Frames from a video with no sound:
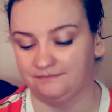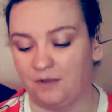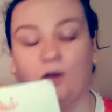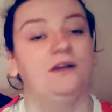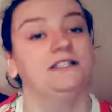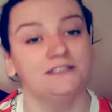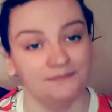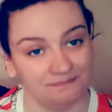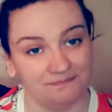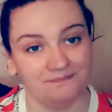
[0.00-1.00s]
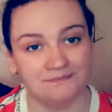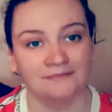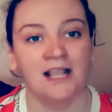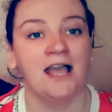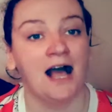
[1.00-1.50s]
Poland.
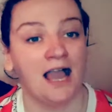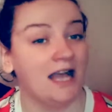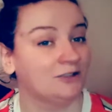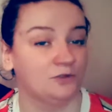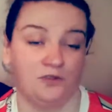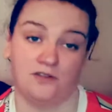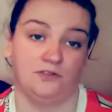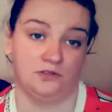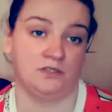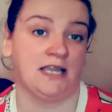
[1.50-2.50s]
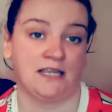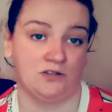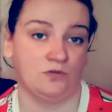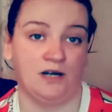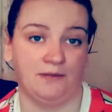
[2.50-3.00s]
I had to think for 2
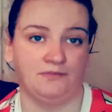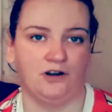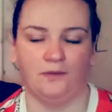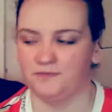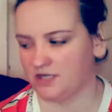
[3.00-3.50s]
seconds where I'm from.